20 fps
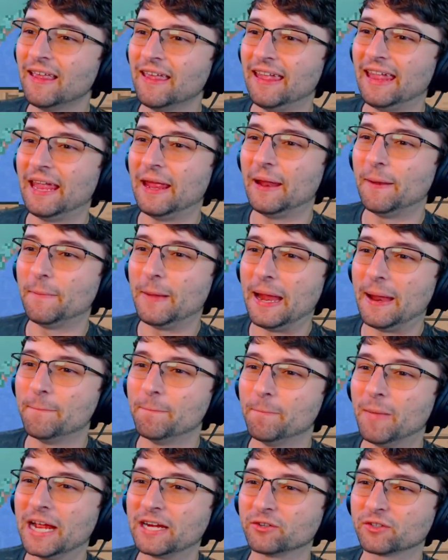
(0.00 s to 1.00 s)
and
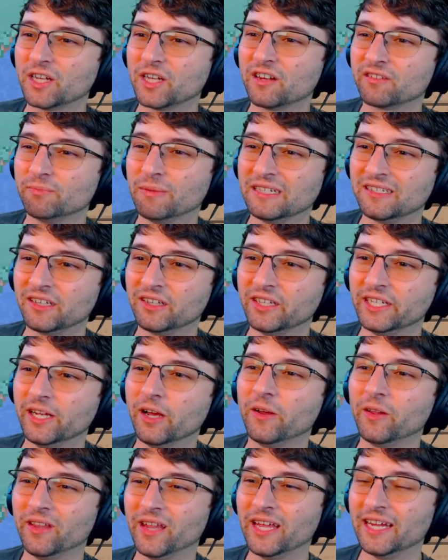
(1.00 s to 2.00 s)
Microsoft's basically
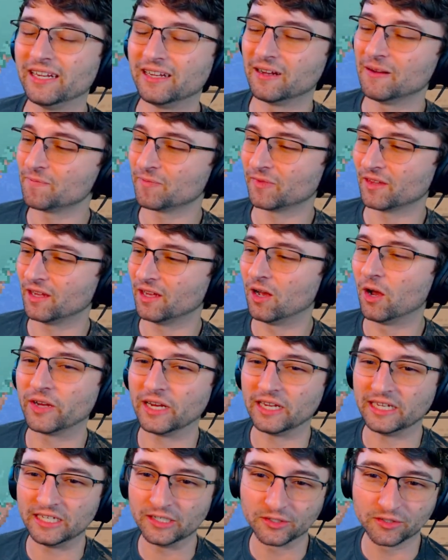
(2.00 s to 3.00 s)
like,
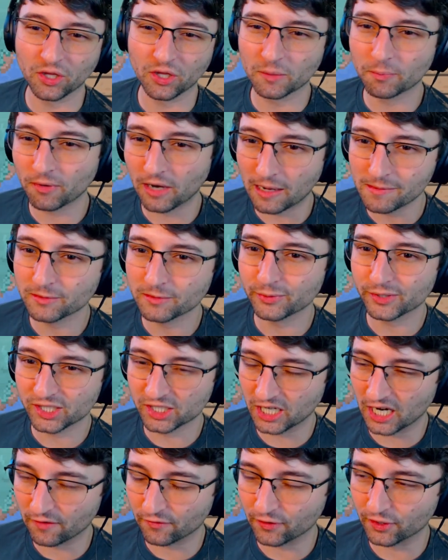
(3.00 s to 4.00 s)
okay, here's all the problems with
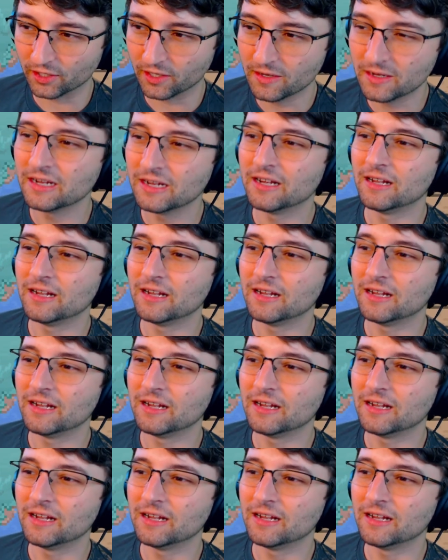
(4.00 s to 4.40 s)
Java,